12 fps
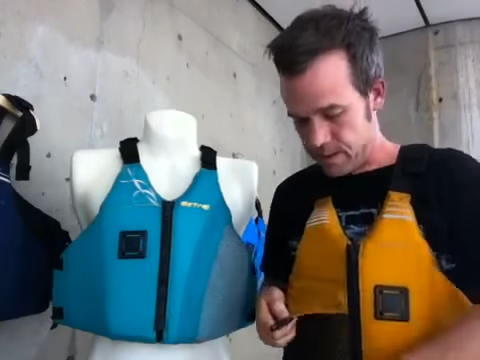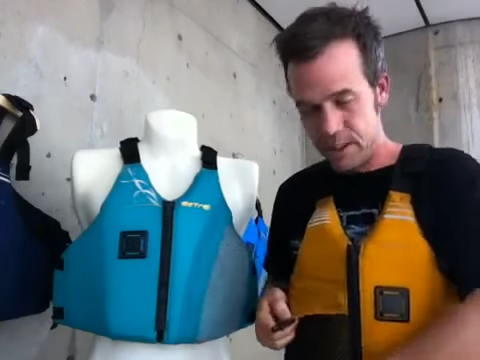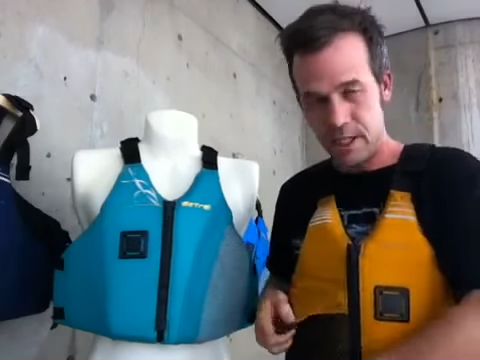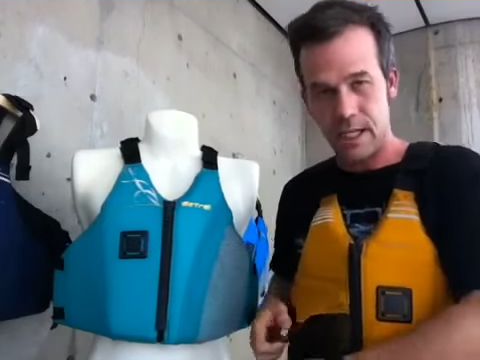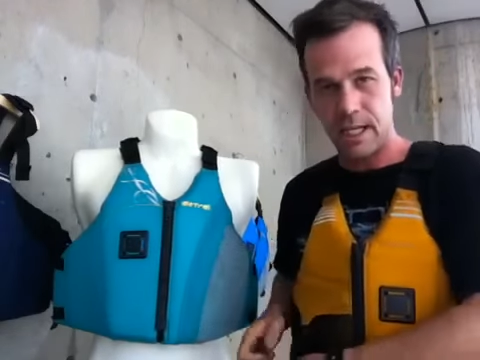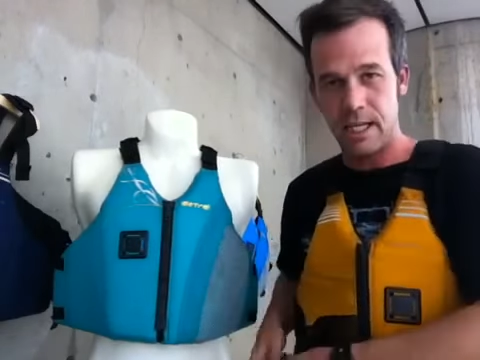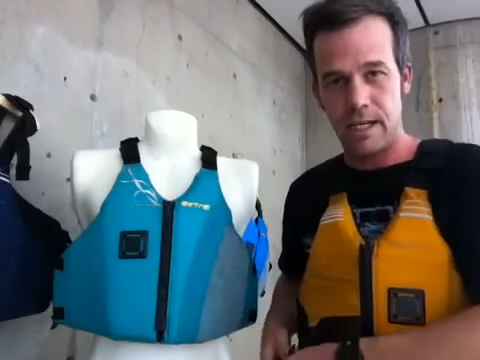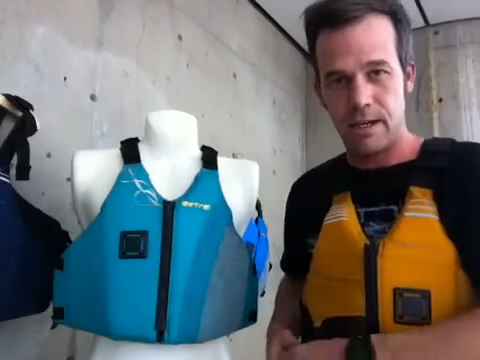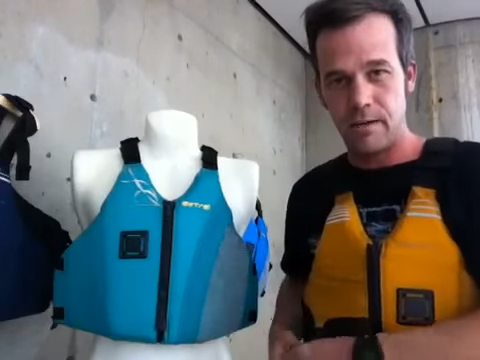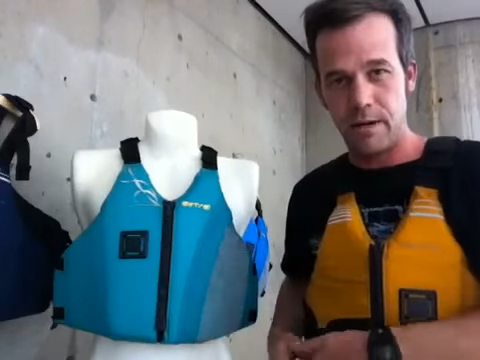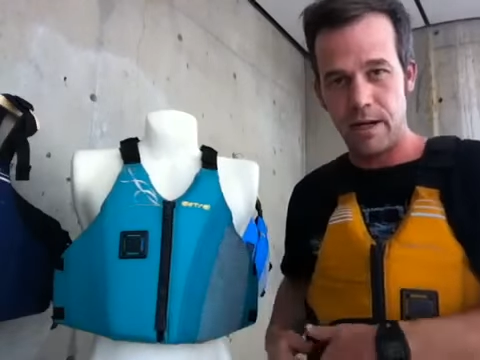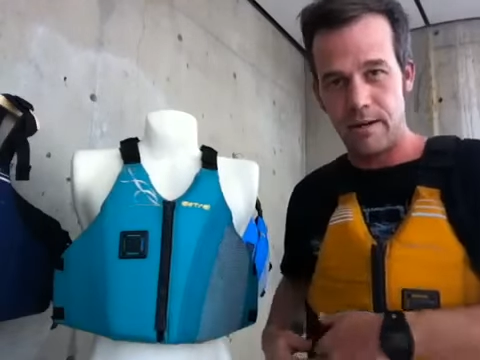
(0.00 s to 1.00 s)
chicken
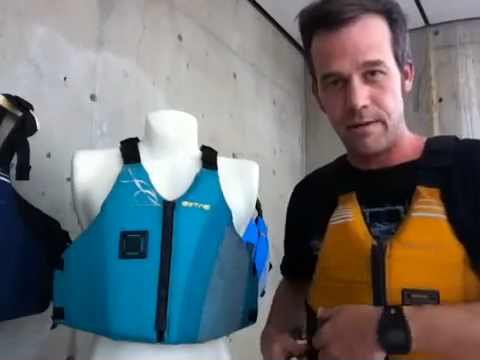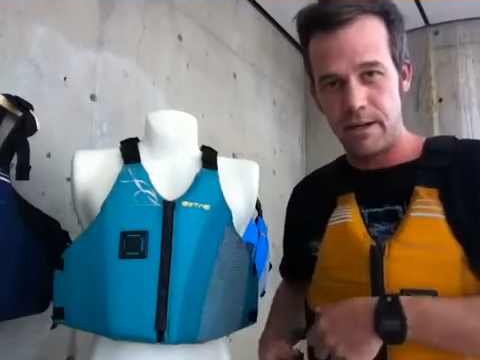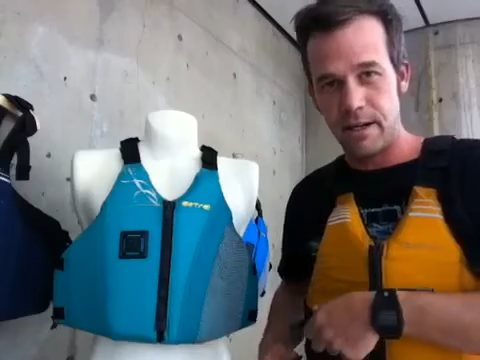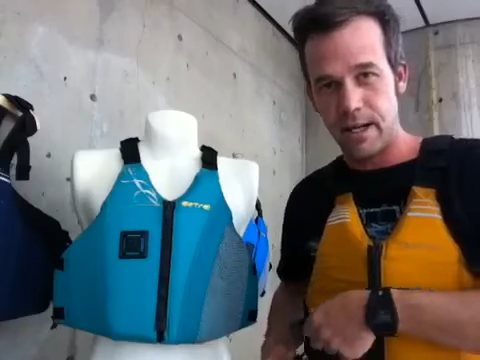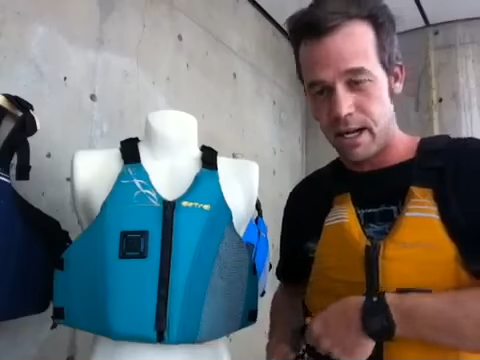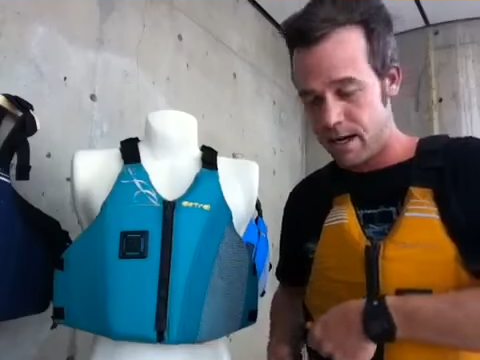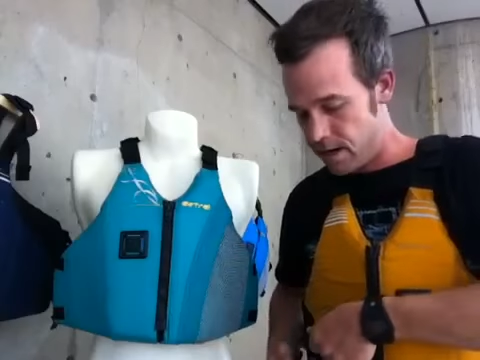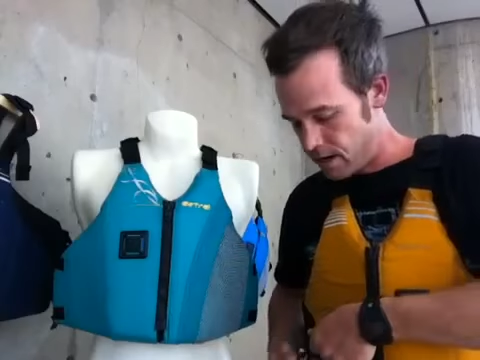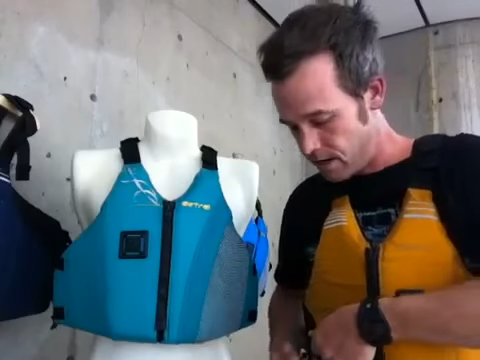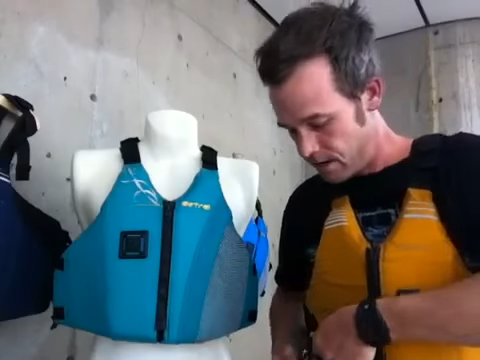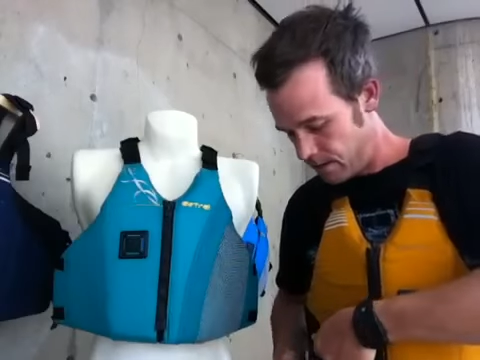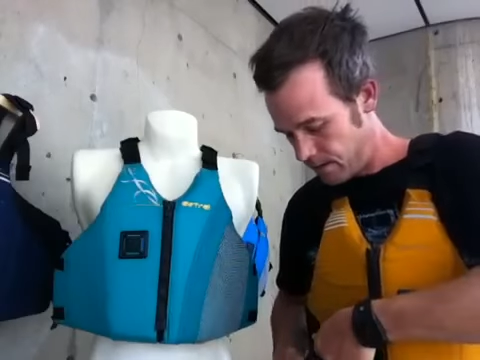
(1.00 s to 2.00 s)
or whatever you carry.
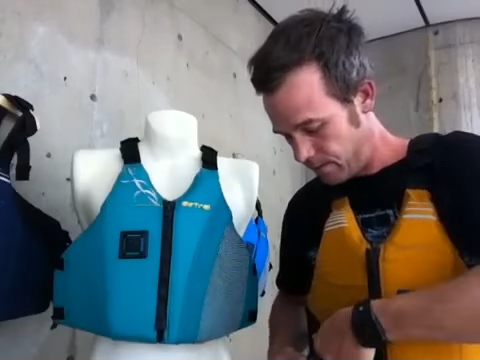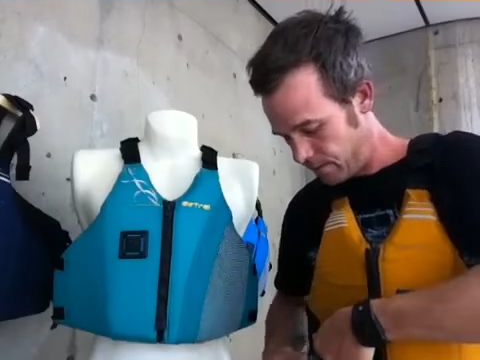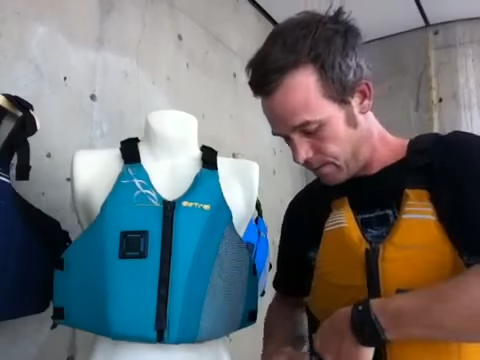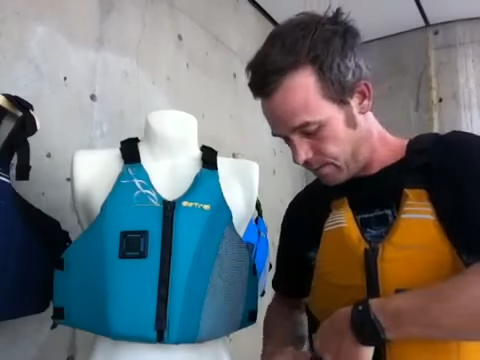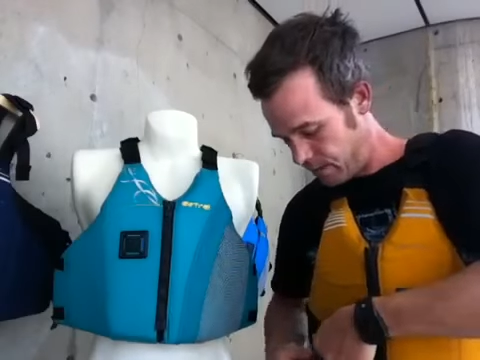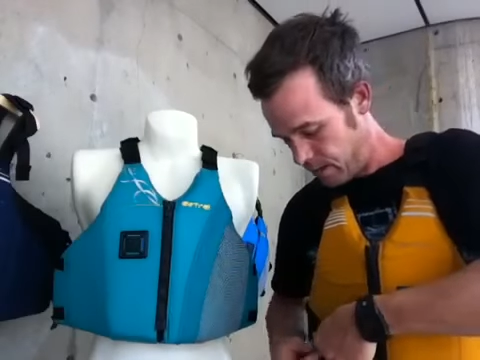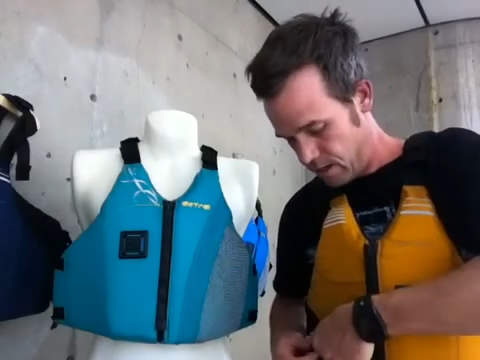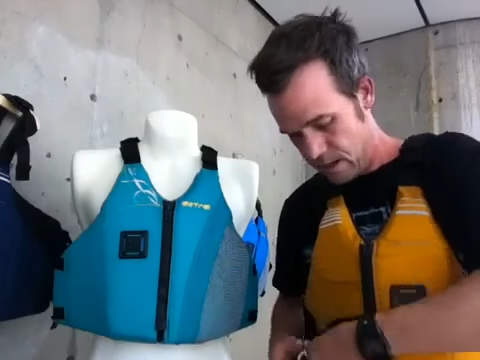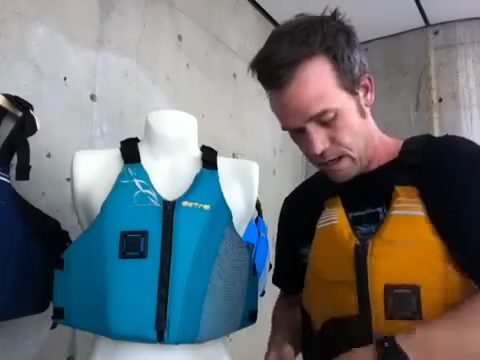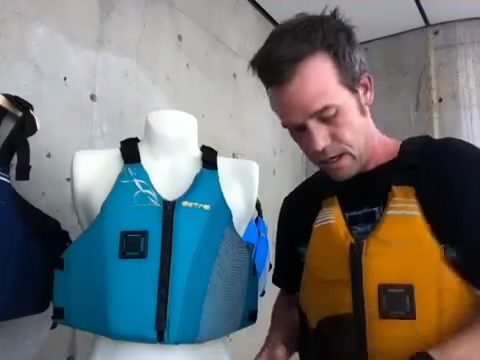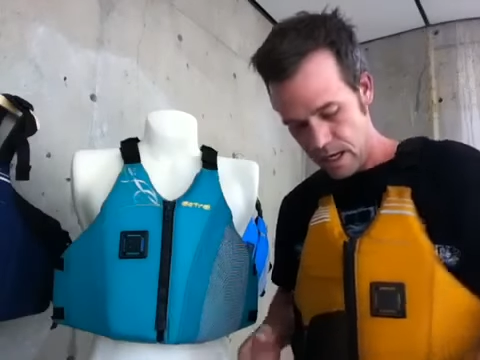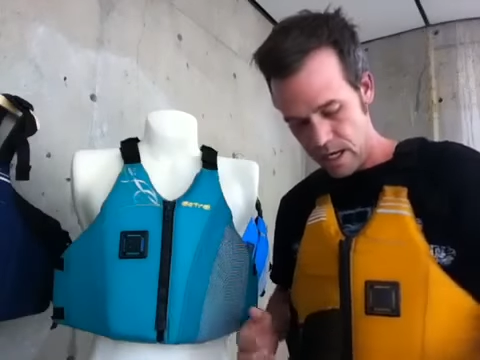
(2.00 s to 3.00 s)

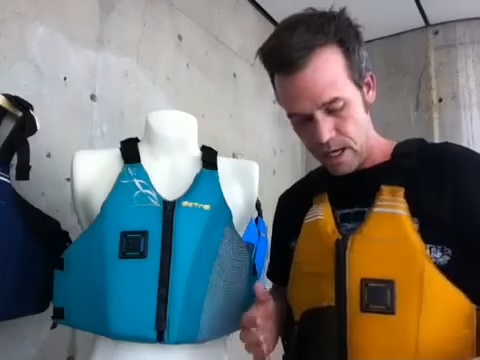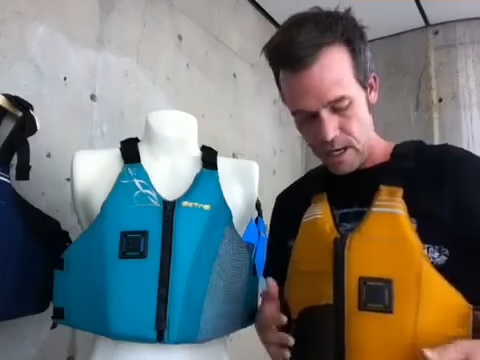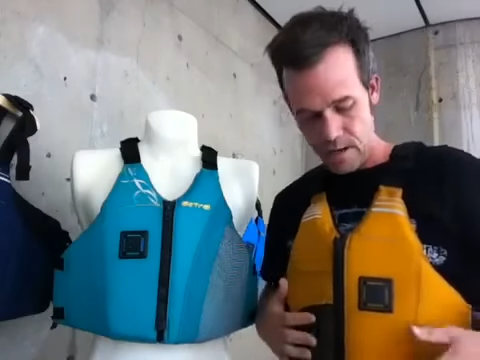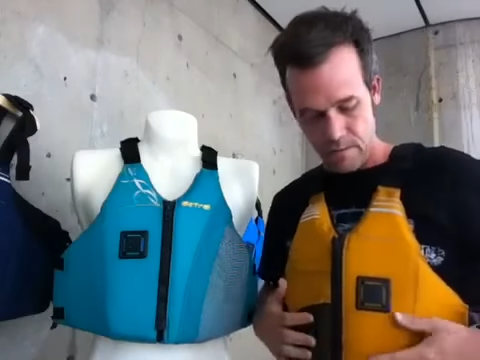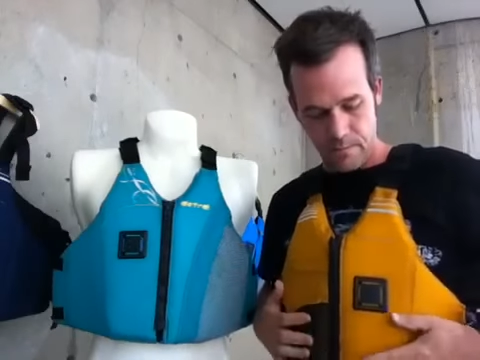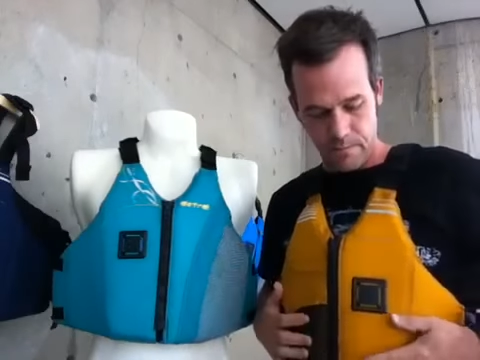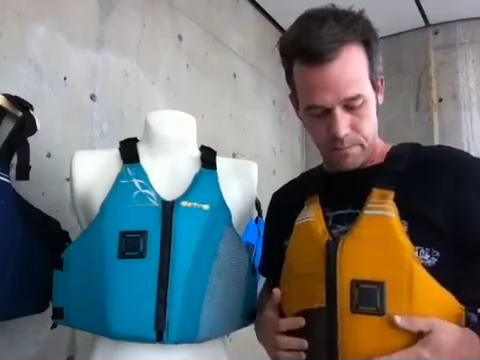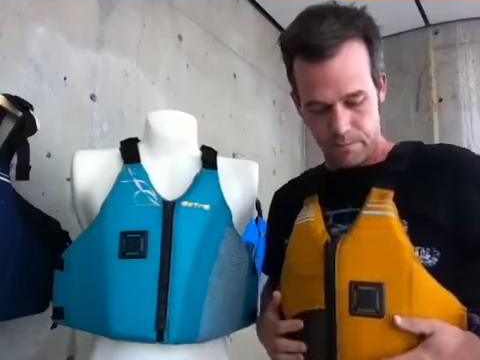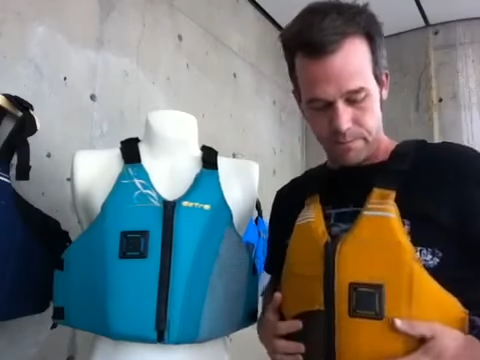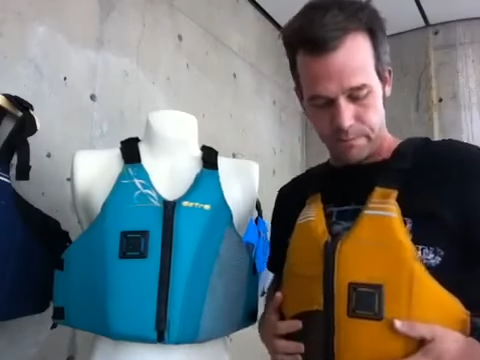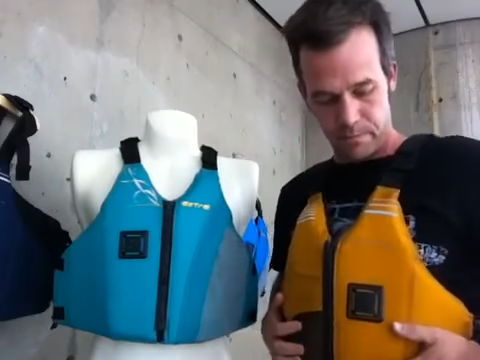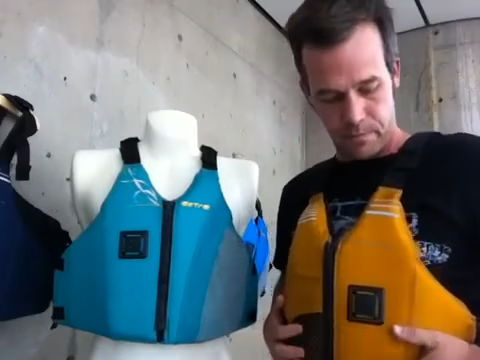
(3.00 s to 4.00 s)

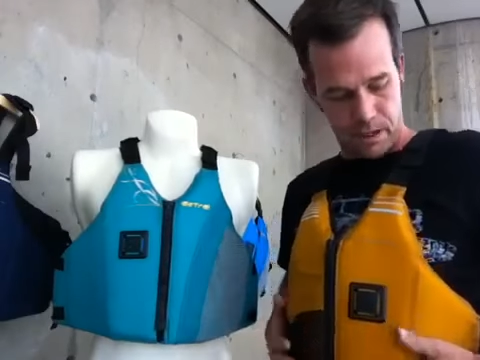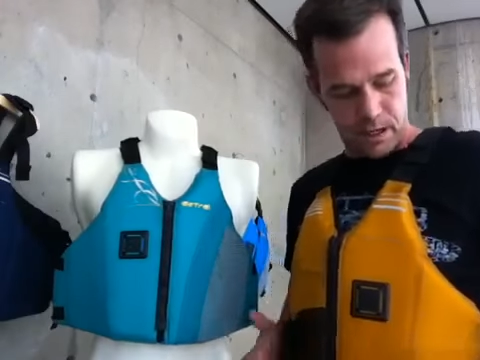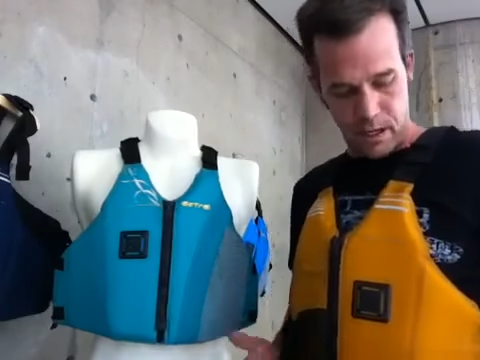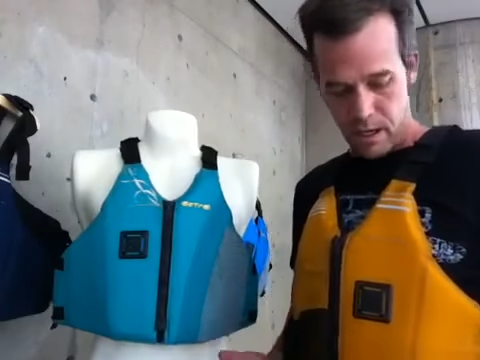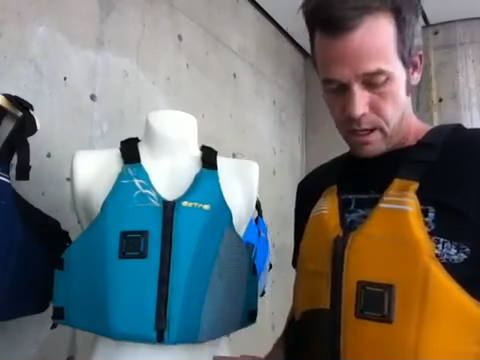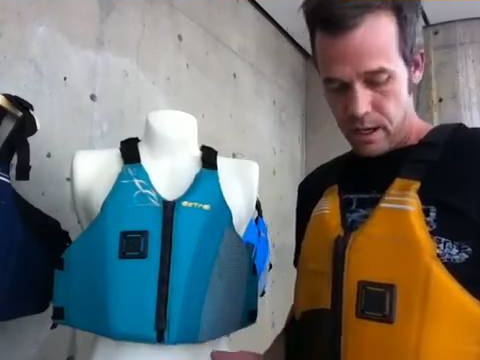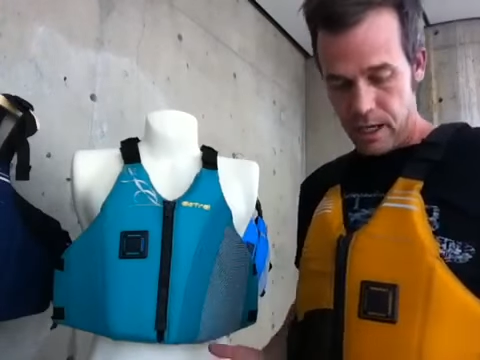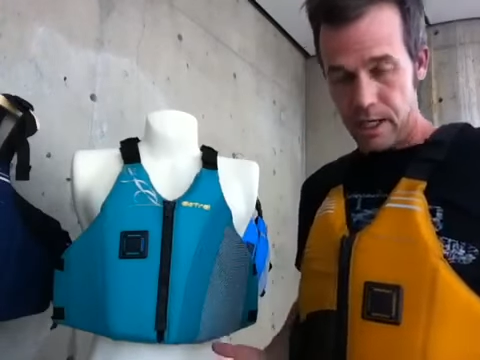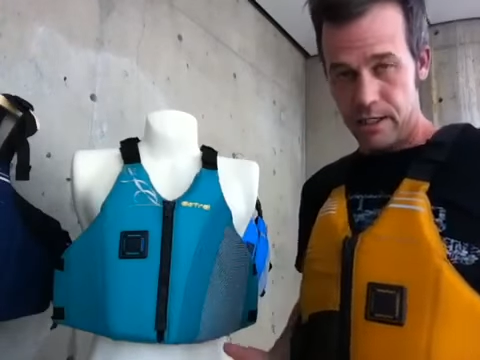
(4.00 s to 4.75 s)
Um,